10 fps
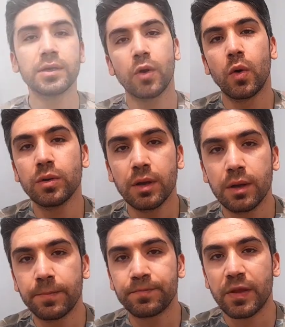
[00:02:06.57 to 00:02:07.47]
in all,
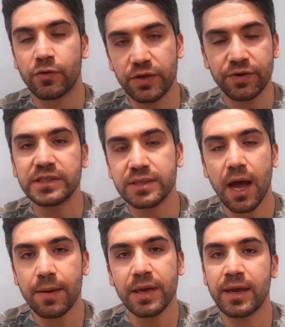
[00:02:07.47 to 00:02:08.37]
for the first
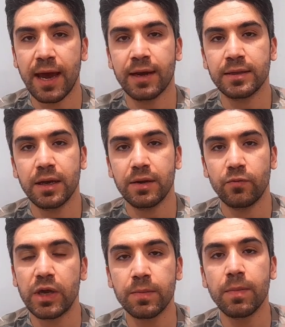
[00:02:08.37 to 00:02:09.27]
time in Canada,
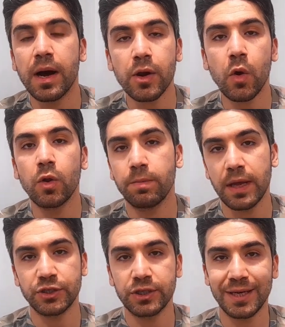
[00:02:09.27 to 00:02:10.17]
we combine all
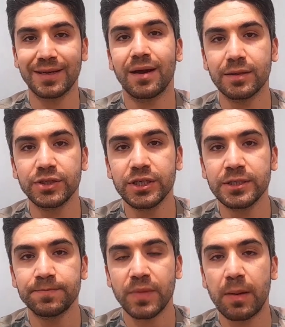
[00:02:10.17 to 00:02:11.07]
mentioned
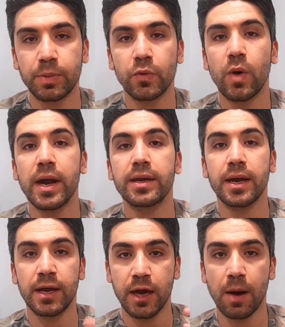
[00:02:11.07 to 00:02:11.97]
technologies and provide
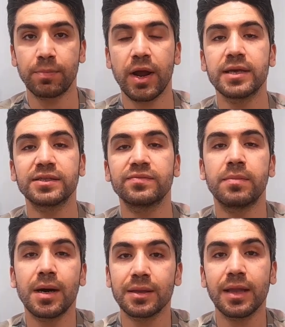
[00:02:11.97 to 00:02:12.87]
a comprehensive
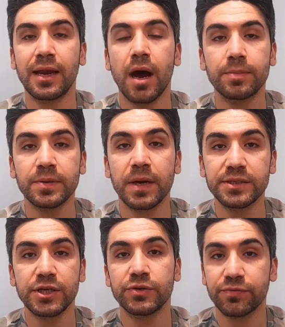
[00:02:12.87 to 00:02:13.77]
model and
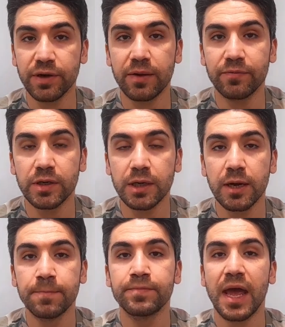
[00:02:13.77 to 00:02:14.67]
optimization framework
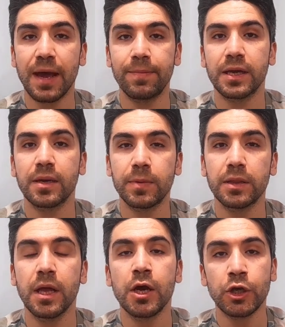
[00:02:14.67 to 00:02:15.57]

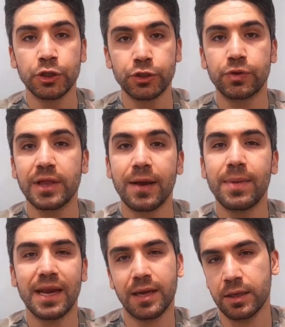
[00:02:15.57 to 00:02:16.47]
applicable to
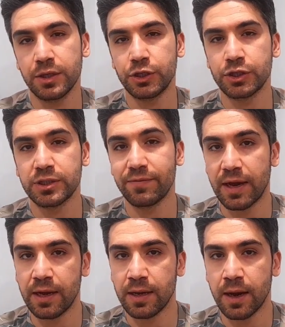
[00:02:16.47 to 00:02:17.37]
climatic conditions of
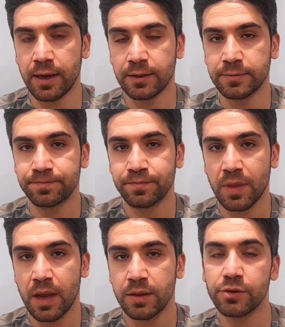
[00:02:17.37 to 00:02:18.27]
any kind.
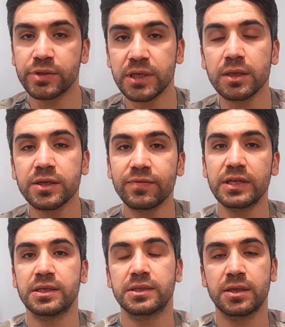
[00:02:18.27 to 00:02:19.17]
The results of
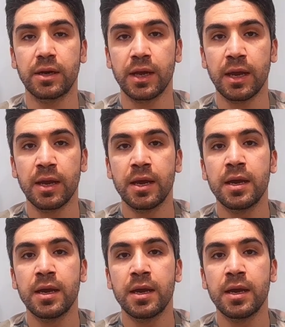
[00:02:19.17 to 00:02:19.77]
this study